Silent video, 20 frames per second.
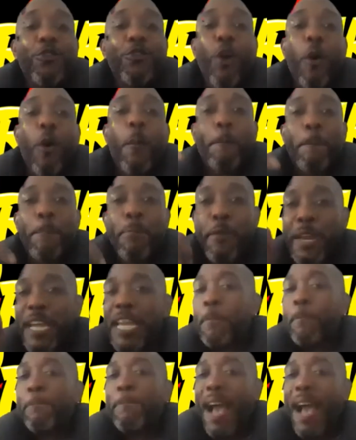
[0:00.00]
not bring
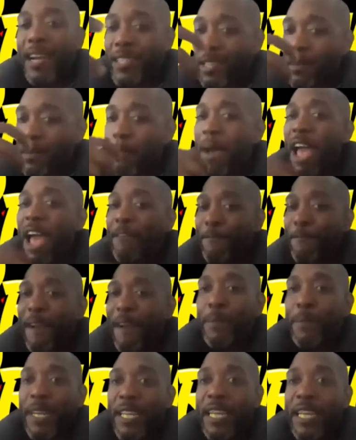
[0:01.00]
it back to my
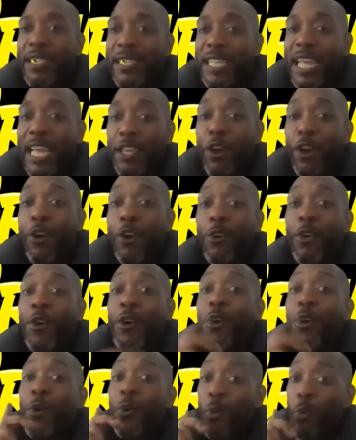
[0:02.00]
family and say, yo,
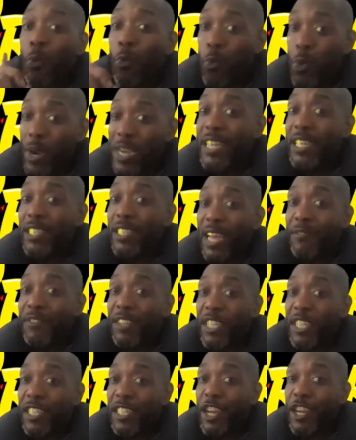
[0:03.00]
we need to have a
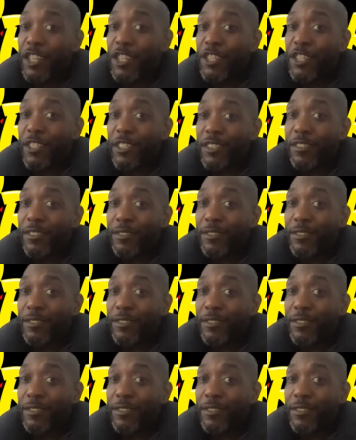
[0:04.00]
discussion?